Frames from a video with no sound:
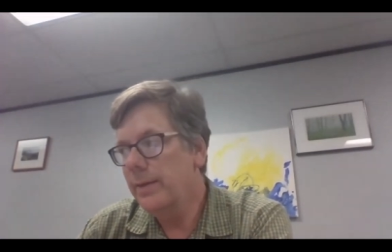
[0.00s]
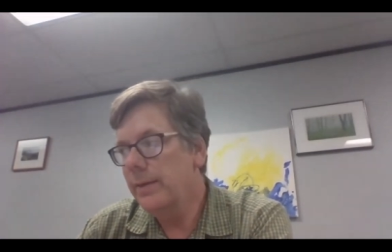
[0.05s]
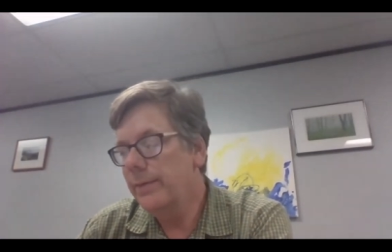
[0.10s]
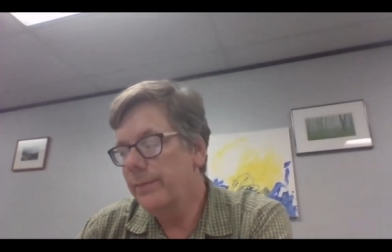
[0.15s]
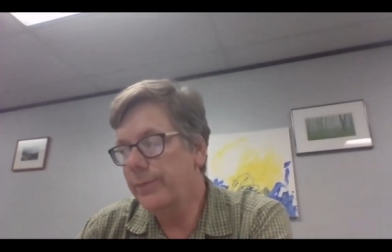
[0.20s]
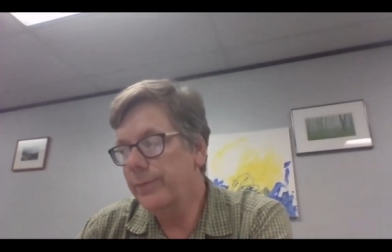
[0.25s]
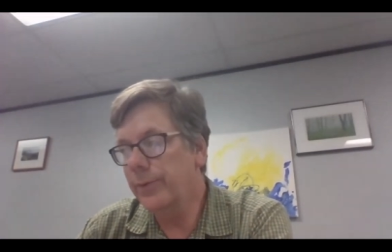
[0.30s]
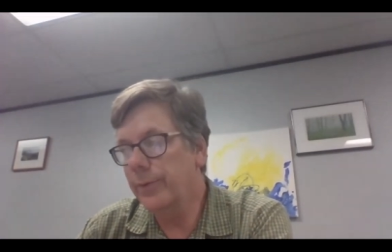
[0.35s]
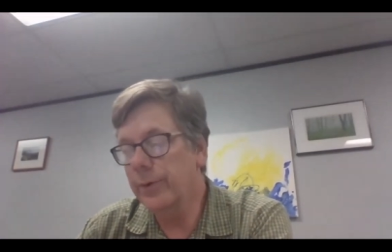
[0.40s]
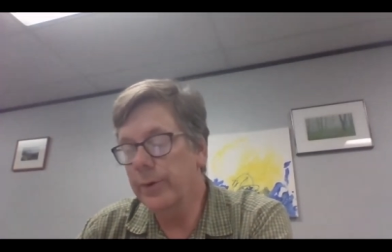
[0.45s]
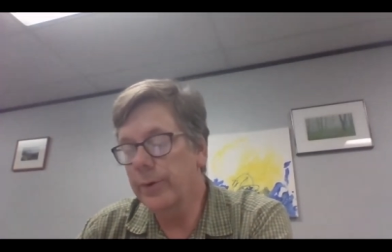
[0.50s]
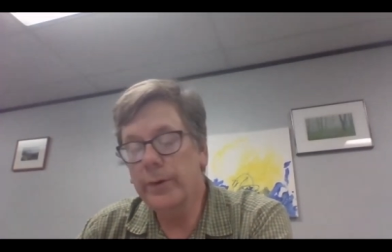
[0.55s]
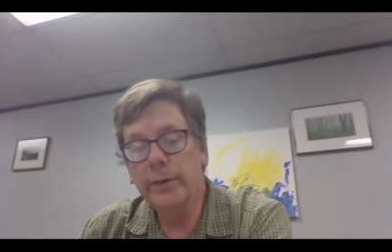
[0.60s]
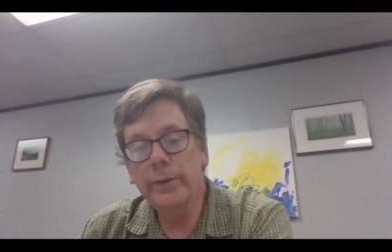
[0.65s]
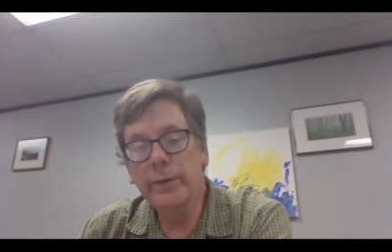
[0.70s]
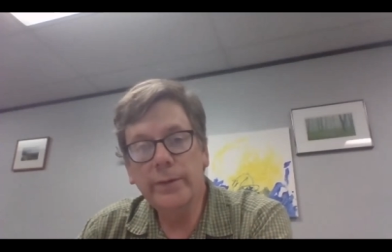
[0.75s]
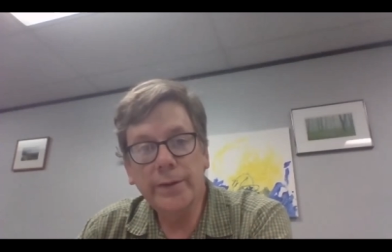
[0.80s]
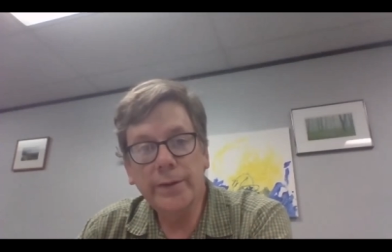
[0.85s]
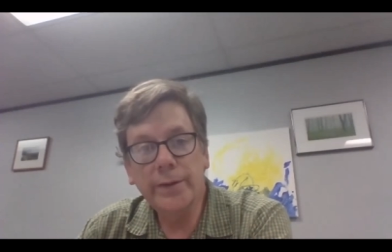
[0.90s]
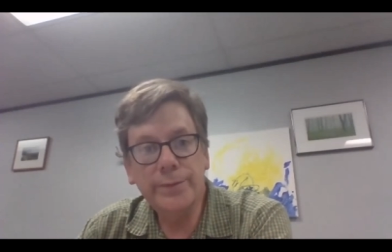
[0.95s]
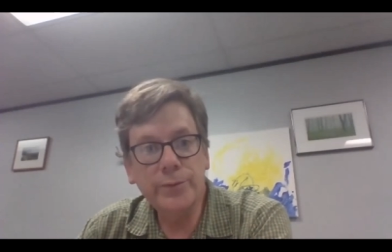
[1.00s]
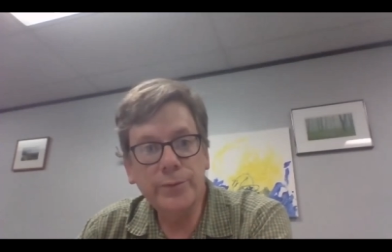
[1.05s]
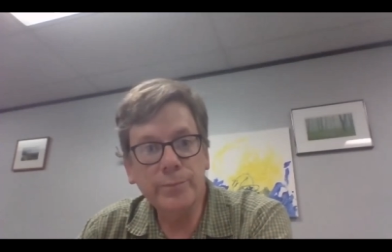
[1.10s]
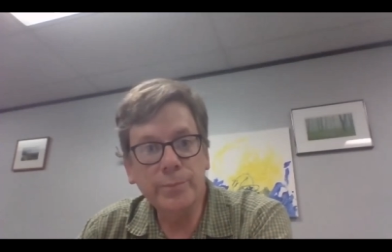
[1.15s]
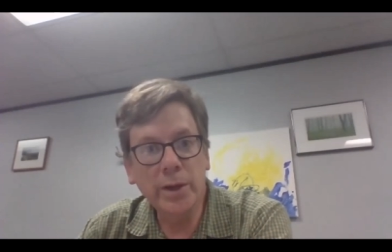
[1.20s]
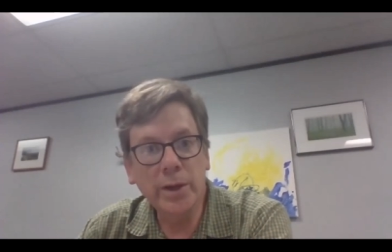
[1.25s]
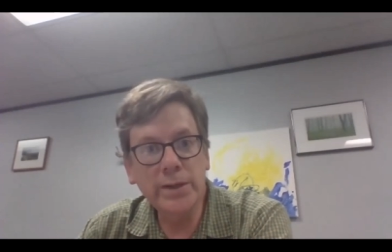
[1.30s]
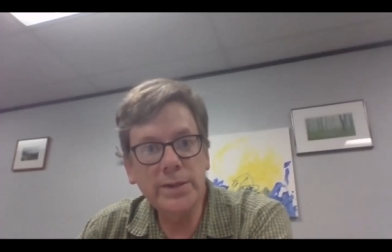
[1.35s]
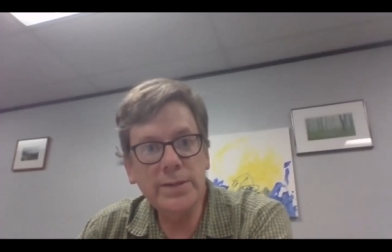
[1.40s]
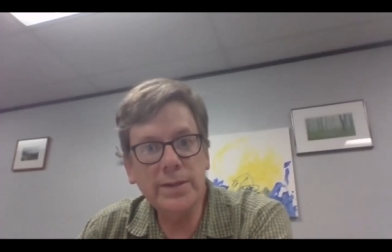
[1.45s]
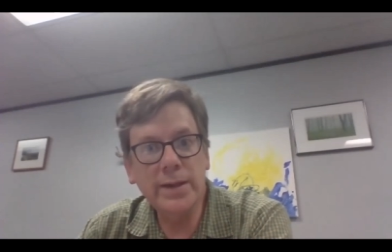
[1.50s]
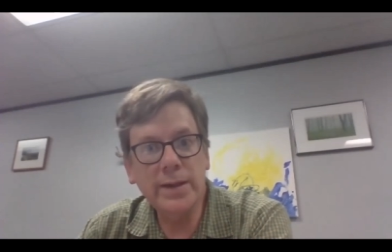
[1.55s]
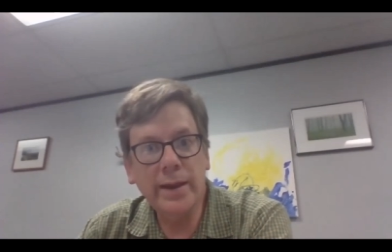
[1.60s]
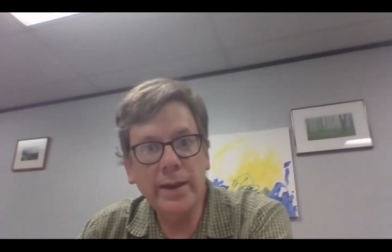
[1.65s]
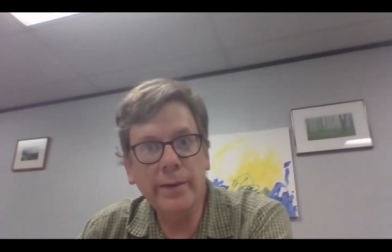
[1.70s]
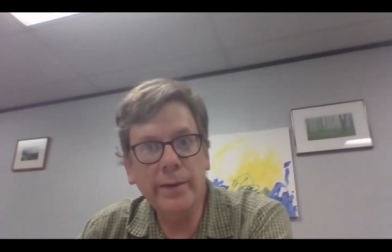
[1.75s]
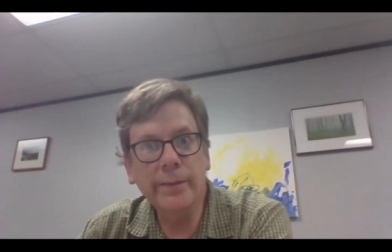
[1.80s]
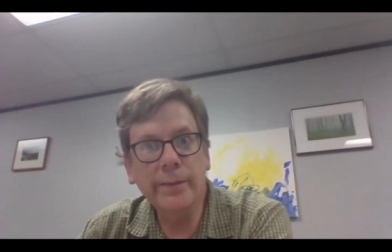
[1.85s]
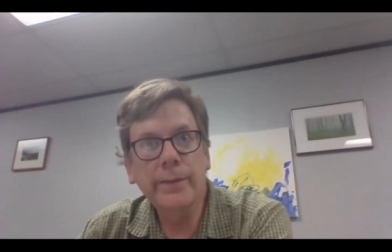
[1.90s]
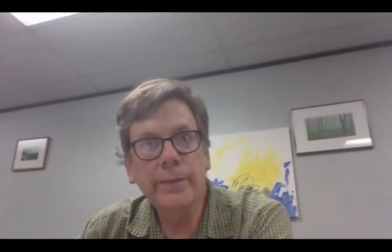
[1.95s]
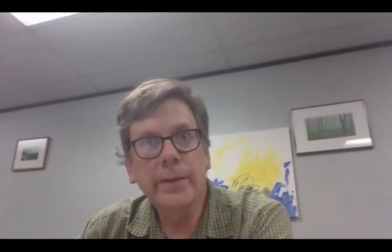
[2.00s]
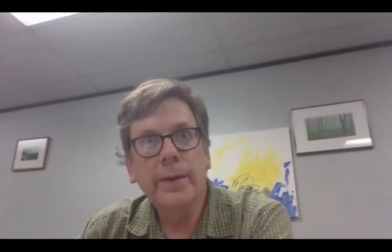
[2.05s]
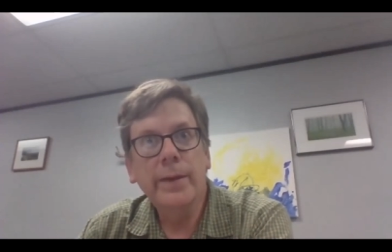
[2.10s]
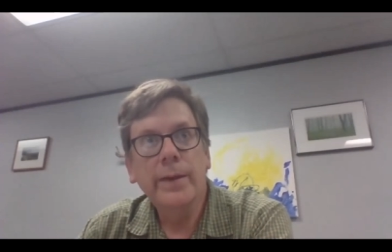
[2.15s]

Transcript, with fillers: for a few months now.